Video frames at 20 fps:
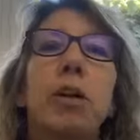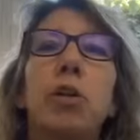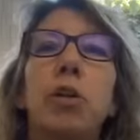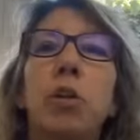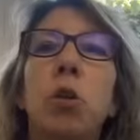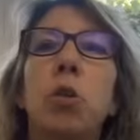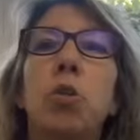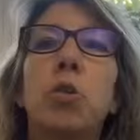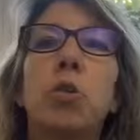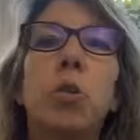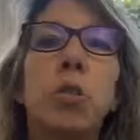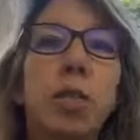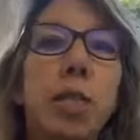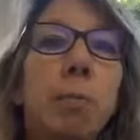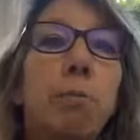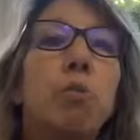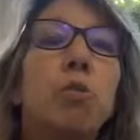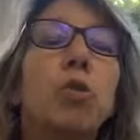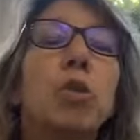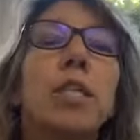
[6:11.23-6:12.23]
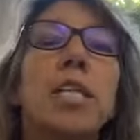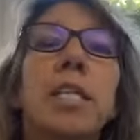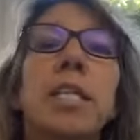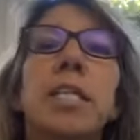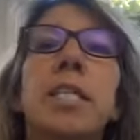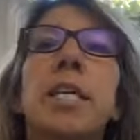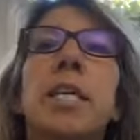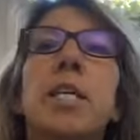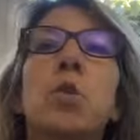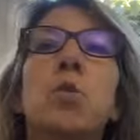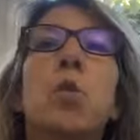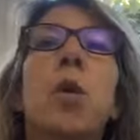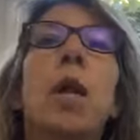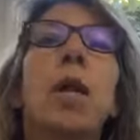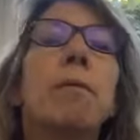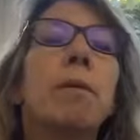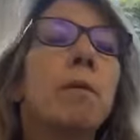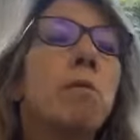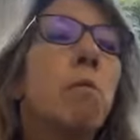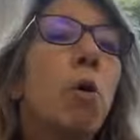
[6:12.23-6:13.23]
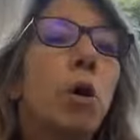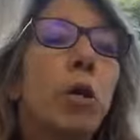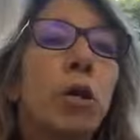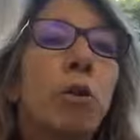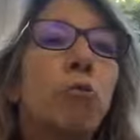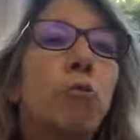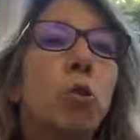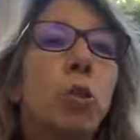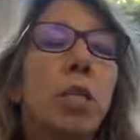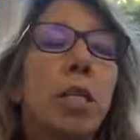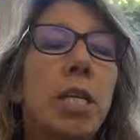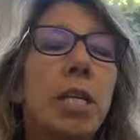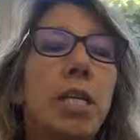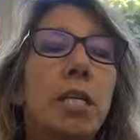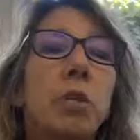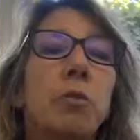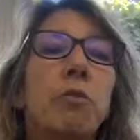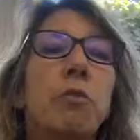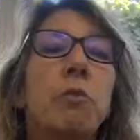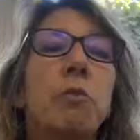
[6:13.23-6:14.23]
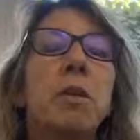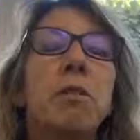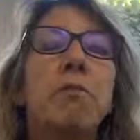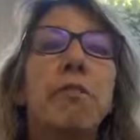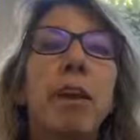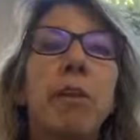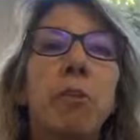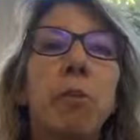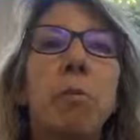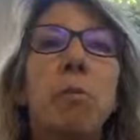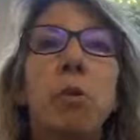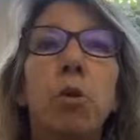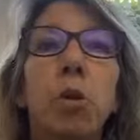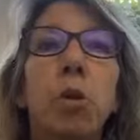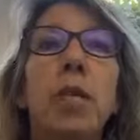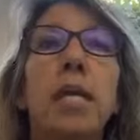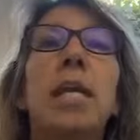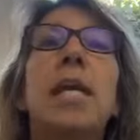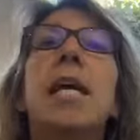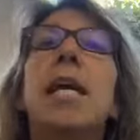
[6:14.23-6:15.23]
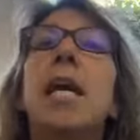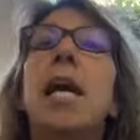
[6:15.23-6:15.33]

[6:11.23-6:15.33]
you know, on sleep routines as well, but morning routine is for me very important,